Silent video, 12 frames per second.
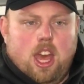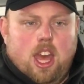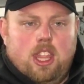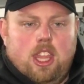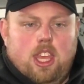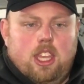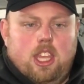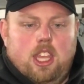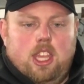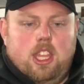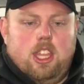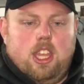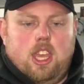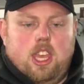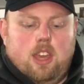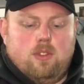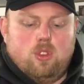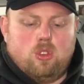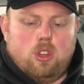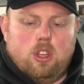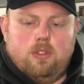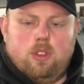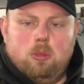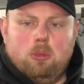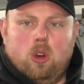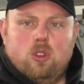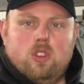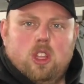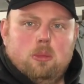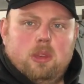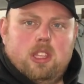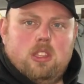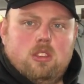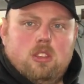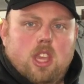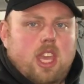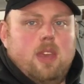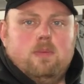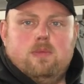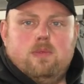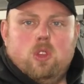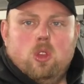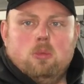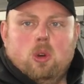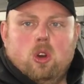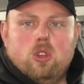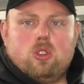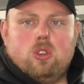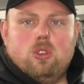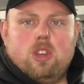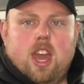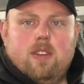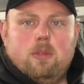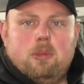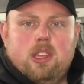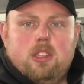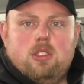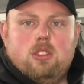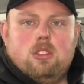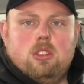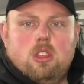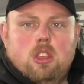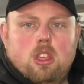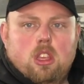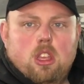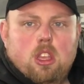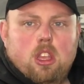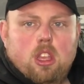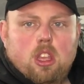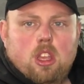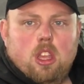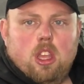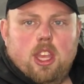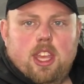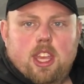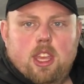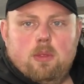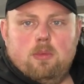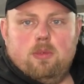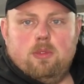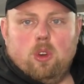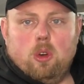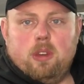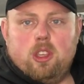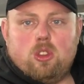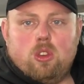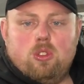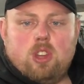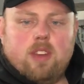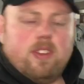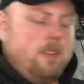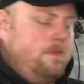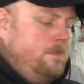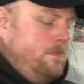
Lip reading: And then in there, I've just got a few more drill bits, a few more screwdriver bits for my screwdriver.